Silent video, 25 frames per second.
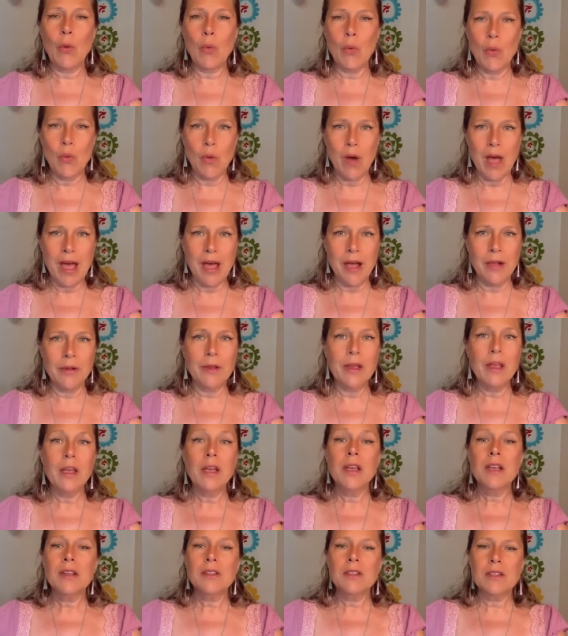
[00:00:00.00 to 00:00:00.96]
well.
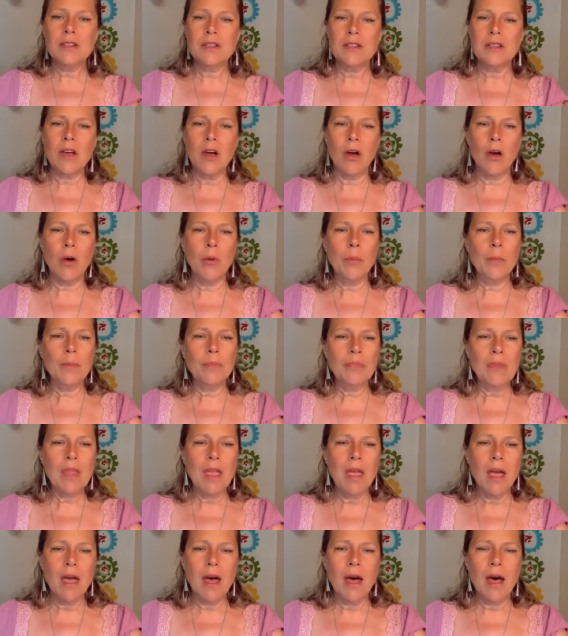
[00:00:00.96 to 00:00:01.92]
So,
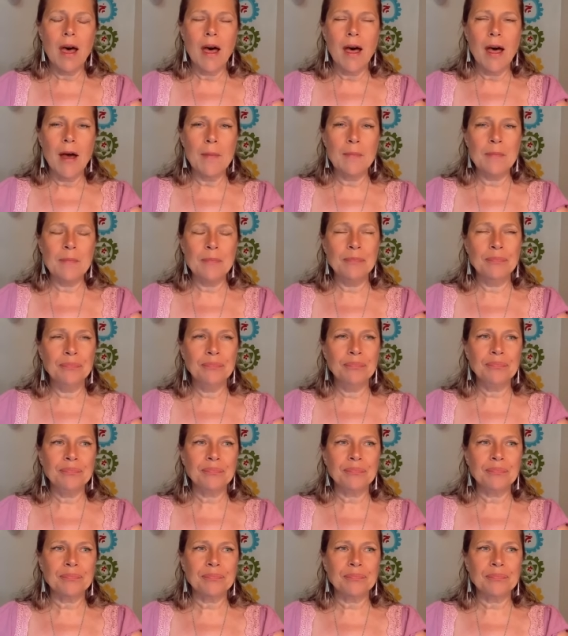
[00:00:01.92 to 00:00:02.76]
um,